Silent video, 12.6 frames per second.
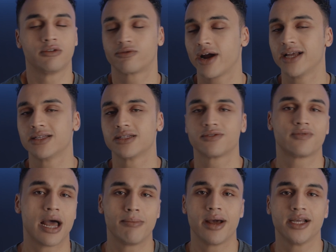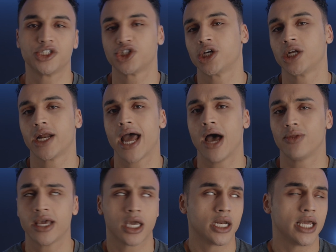Friends, flatmates, chilling out,
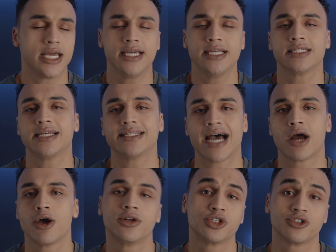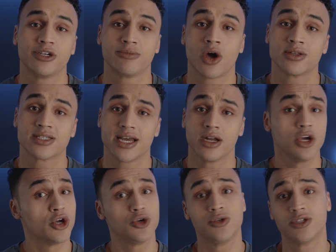they can easily download and stream content
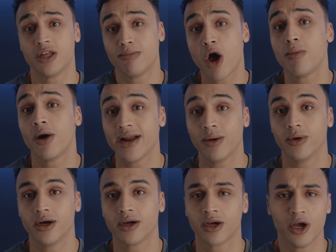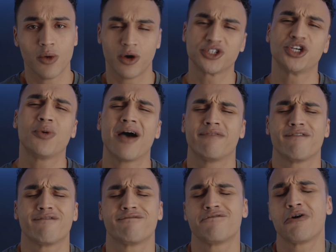using the mobile network whilst you have
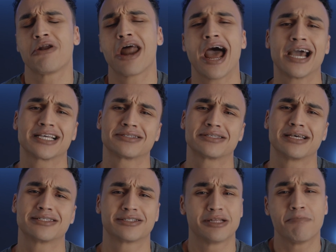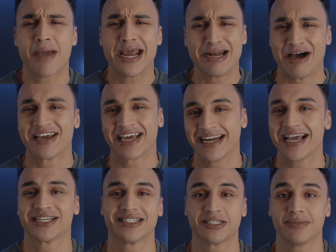full access to the mainline
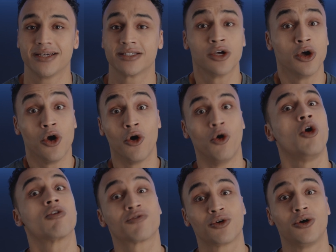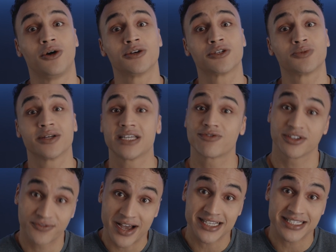connection speeds, or of course, whatever
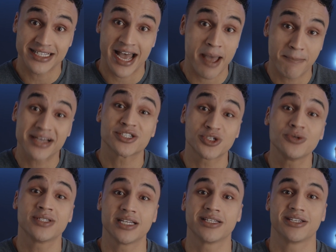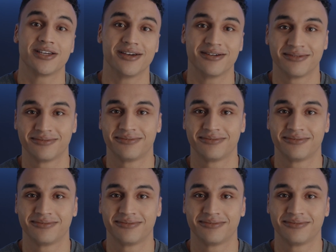is faster and best suited to you.